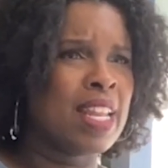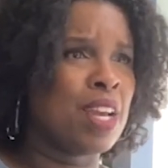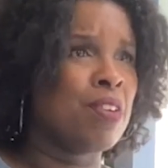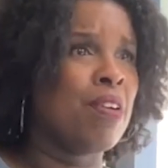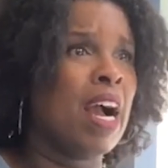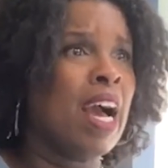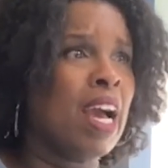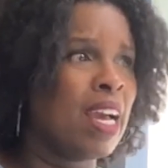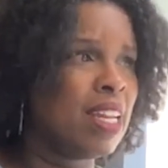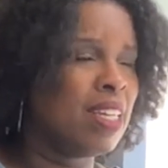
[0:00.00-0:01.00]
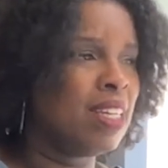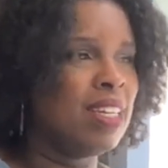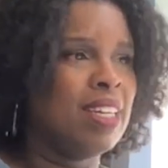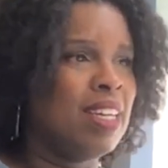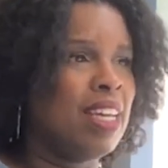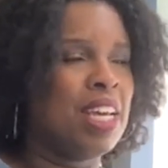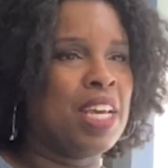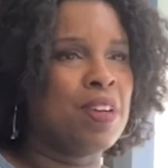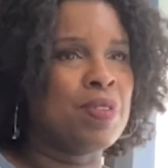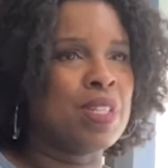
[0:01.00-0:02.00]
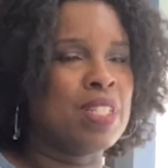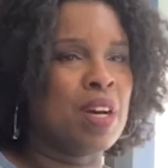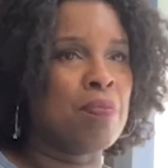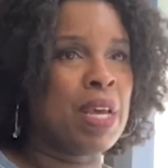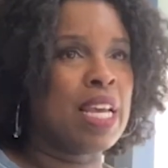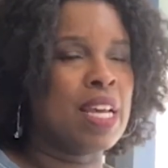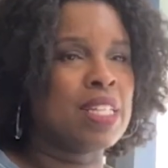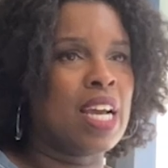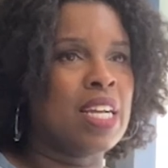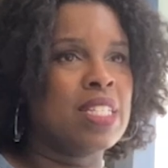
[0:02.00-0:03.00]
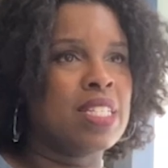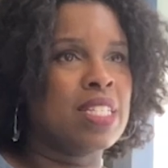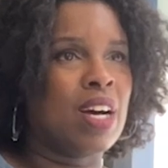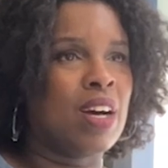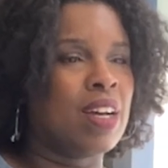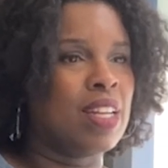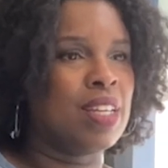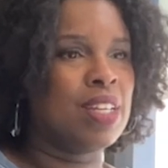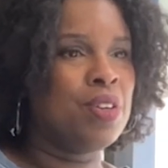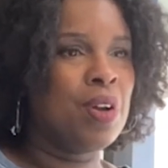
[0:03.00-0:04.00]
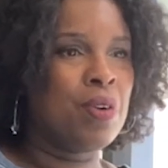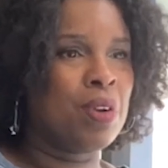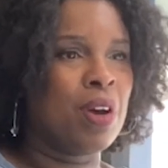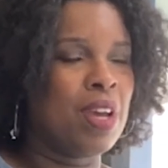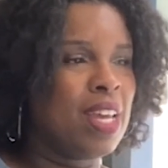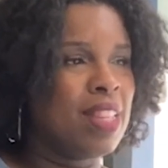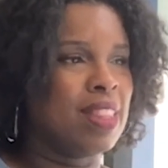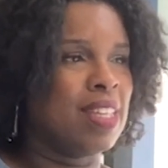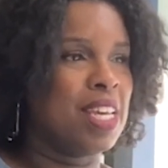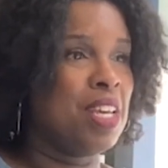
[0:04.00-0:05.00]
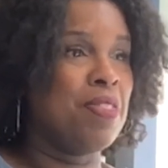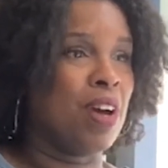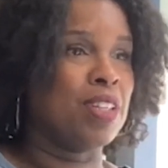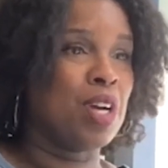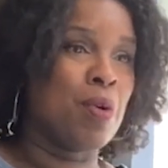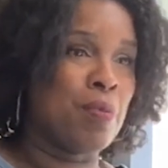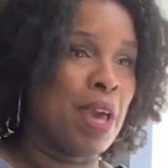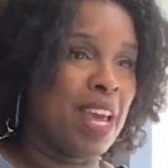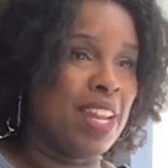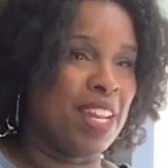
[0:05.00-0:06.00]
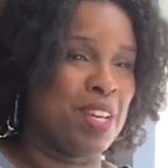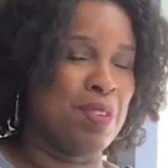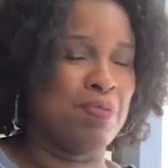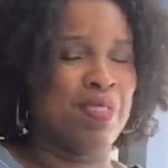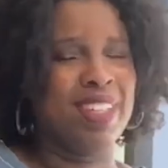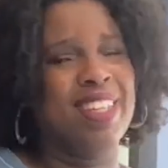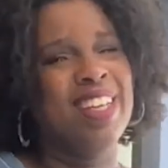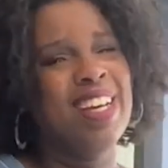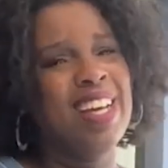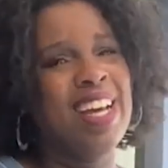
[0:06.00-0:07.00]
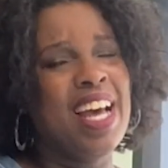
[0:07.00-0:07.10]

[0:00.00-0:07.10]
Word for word: they cried it was amazing i just thought you don't know. He he thought y'all were mad at him. Oh.